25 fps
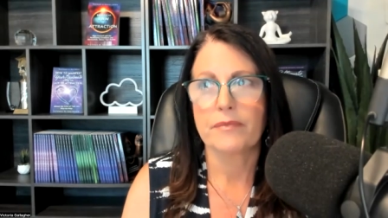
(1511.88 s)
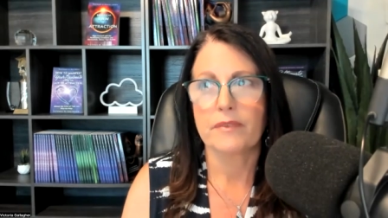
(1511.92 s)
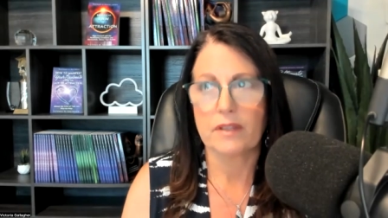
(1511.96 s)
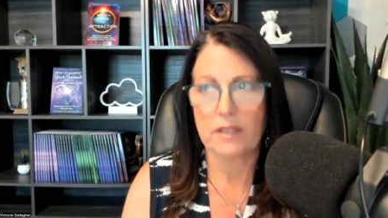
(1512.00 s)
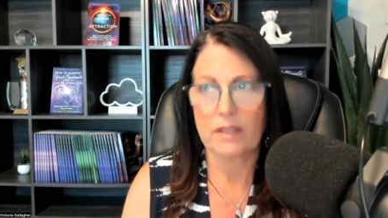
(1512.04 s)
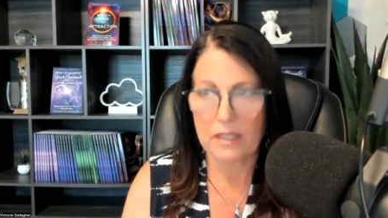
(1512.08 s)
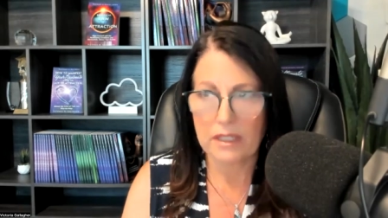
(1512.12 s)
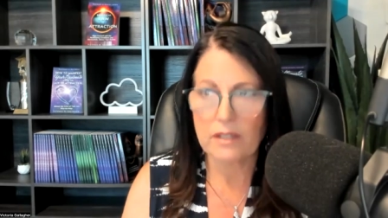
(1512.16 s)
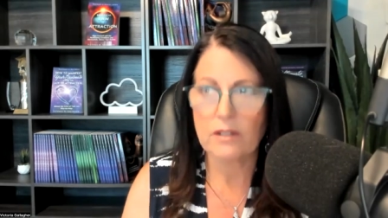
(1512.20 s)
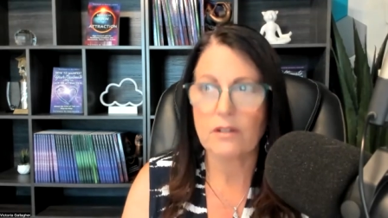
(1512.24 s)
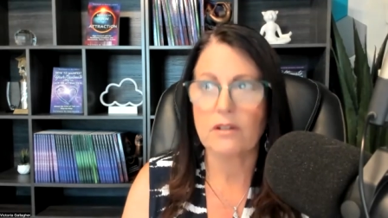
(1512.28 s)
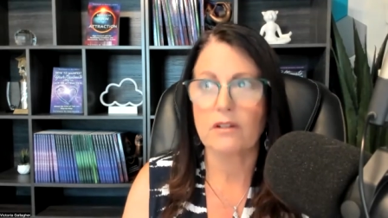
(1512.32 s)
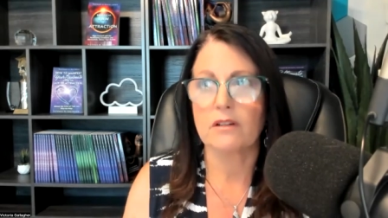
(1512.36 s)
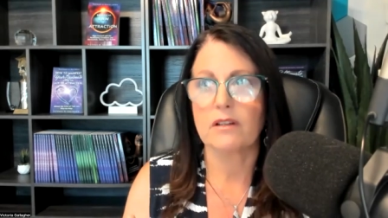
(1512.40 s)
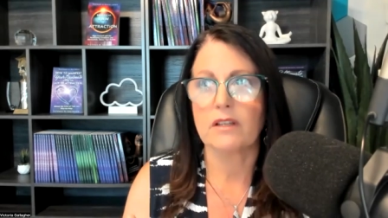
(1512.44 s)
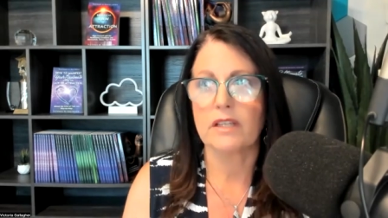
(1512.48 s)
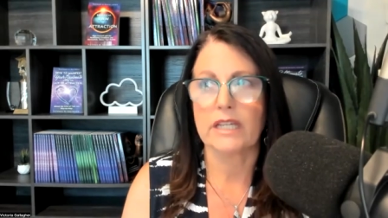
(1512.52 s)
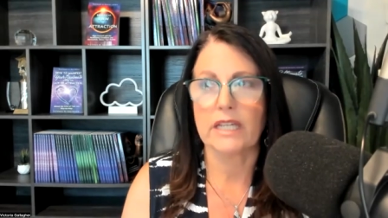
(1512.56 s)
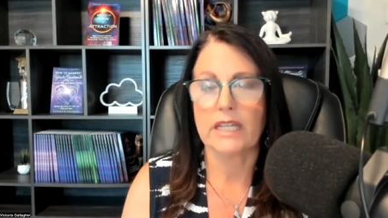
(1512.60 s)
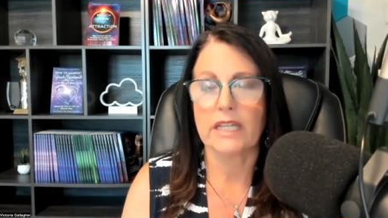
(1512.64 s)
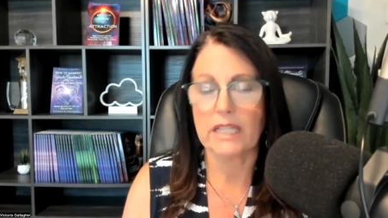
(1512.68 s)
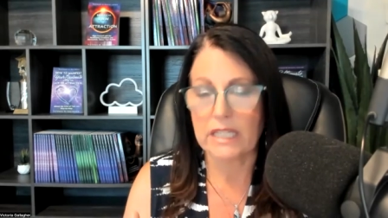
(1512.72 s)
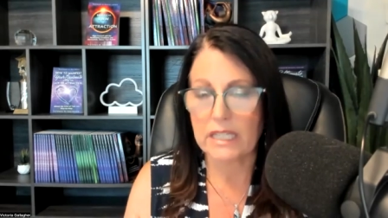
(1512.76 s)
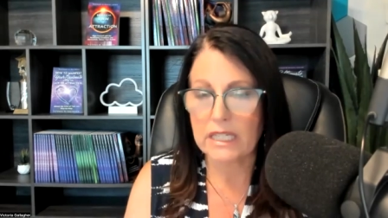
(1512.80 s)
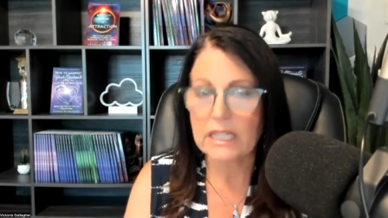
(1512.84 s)

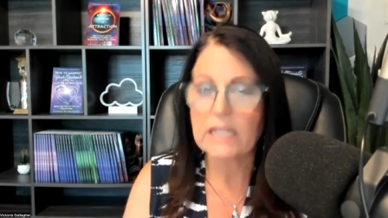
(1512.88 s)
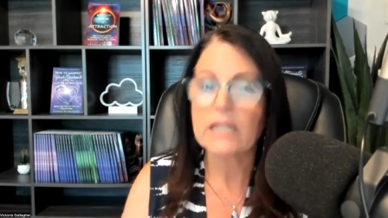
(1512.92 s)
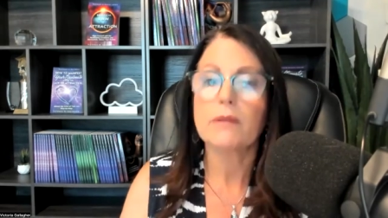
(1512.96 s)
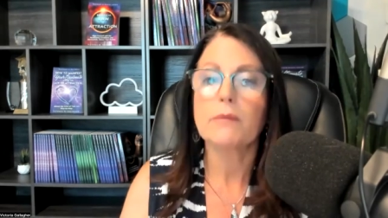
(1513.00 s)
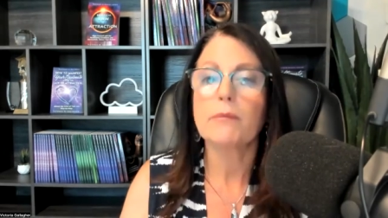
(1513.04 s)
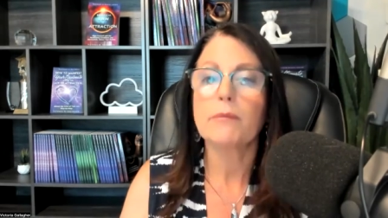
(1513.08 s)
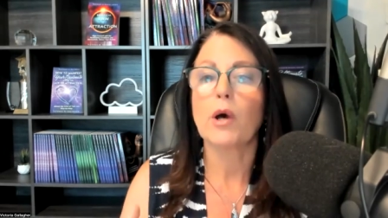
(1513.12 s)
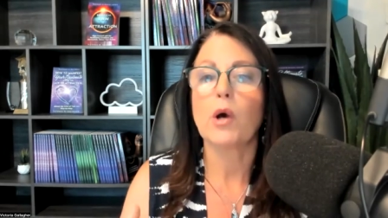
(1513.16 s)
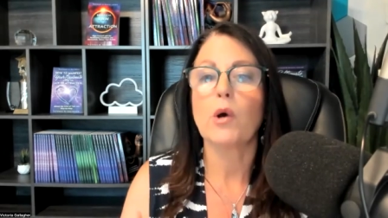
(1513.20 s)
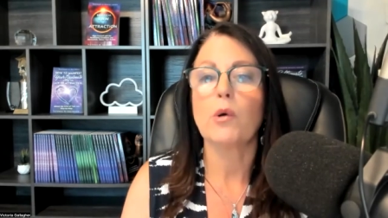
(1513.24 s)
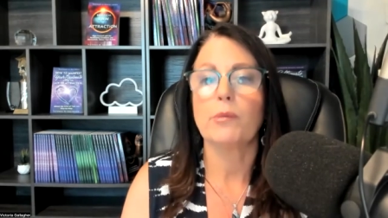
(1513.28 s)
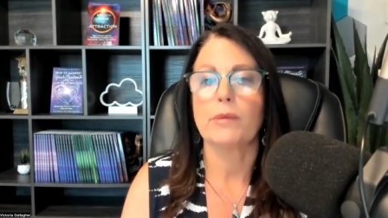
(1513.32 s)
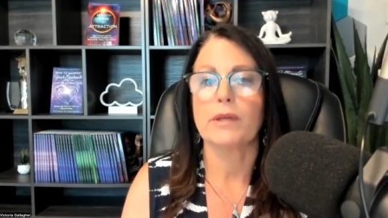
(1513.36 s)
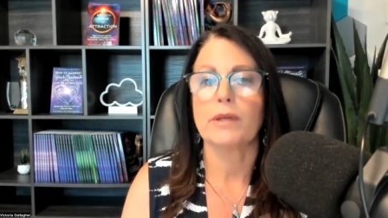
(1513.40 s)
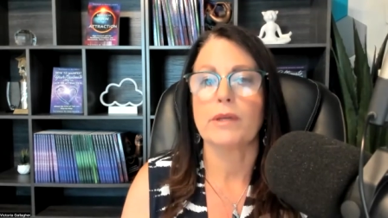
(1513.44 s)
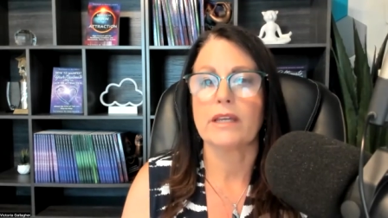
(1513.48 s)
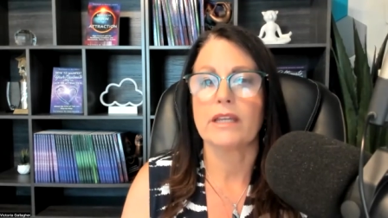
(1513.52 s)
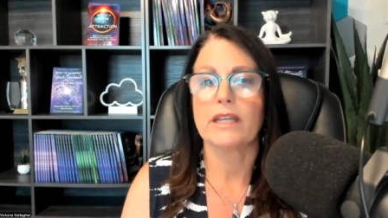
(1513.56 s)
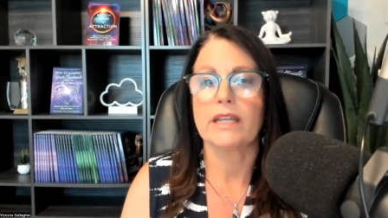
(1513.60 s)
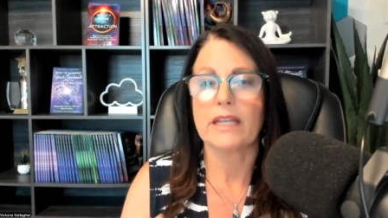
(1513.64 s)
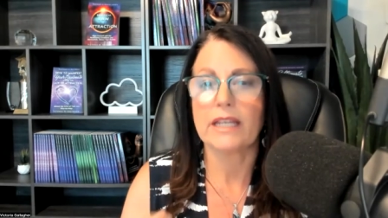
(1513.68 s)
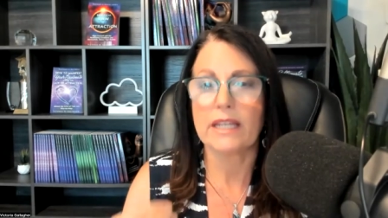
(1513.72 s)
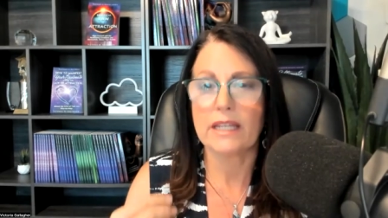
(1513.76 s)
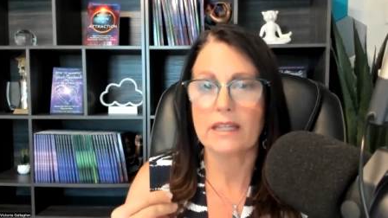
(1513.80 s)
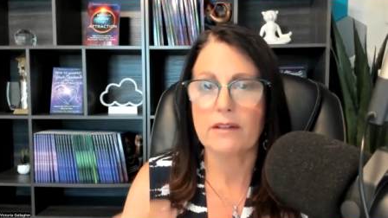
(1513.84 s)
literally in a
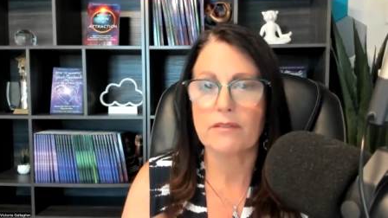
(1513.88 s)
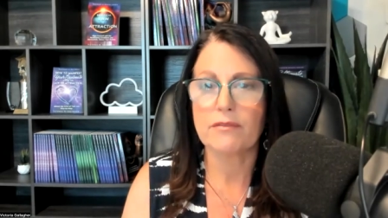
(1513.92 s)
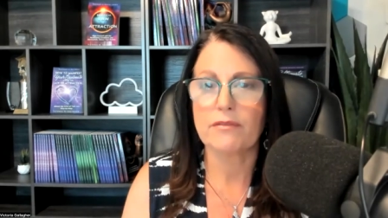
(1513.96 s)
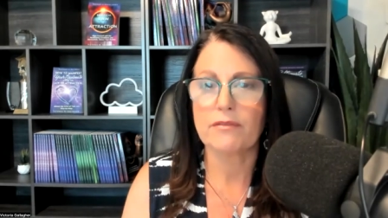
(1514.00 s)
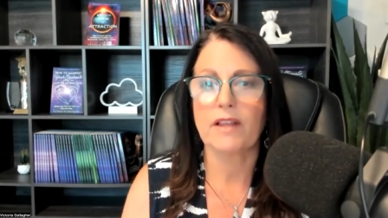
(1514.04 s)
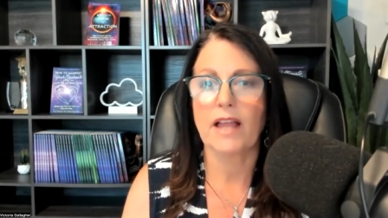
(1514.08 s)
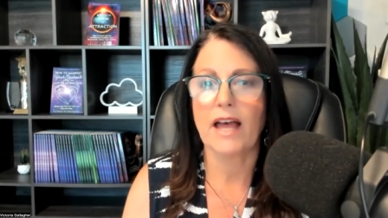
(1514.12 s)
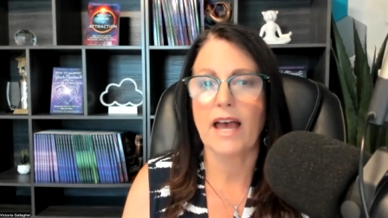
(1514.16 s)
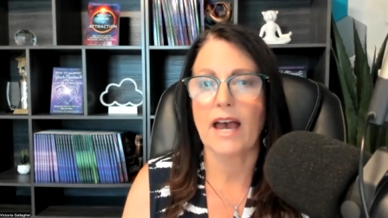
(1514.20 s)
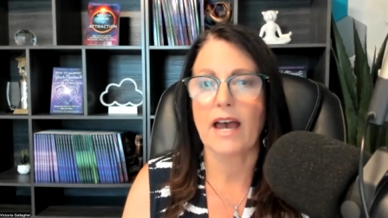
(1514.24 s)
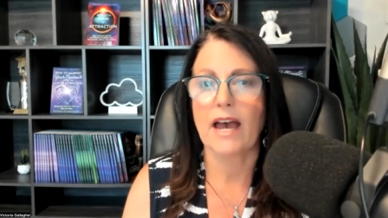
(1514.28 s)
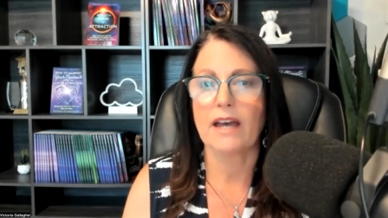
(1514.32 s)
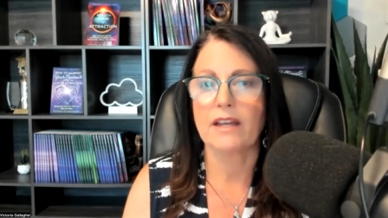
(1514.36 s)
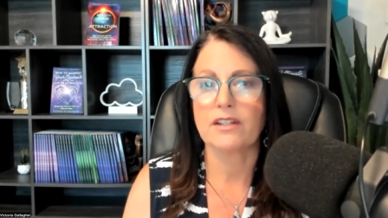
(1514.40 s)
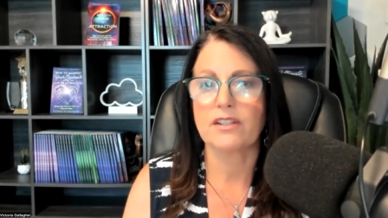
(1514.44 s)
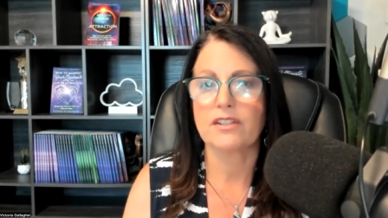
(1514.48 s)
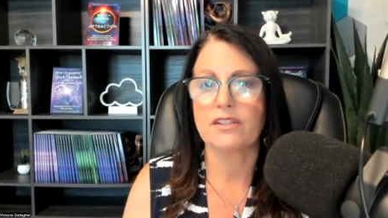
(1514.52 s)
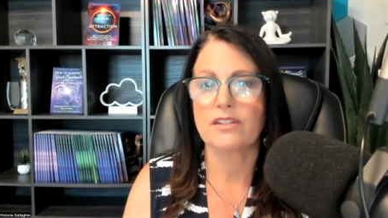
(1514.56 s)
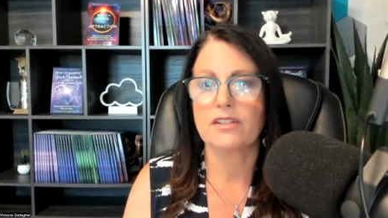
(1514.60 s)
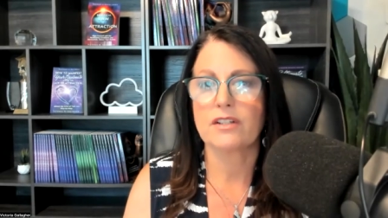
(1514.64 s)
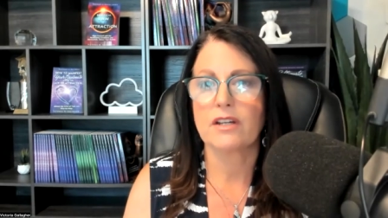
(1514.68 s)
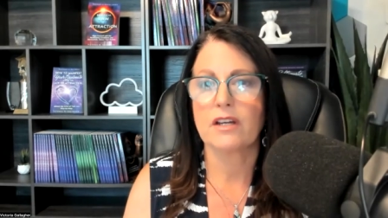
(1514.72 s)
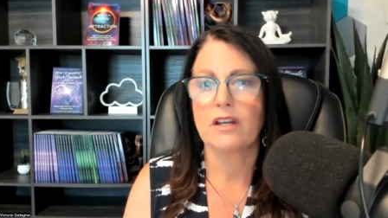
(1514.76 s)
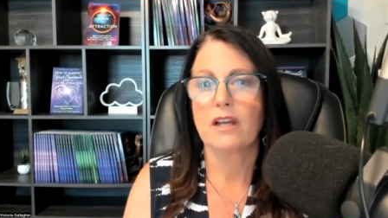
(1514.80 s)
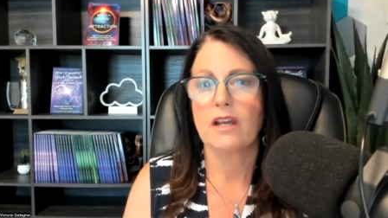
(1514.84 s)
moment in a
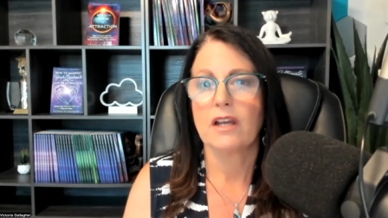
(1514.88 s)
flash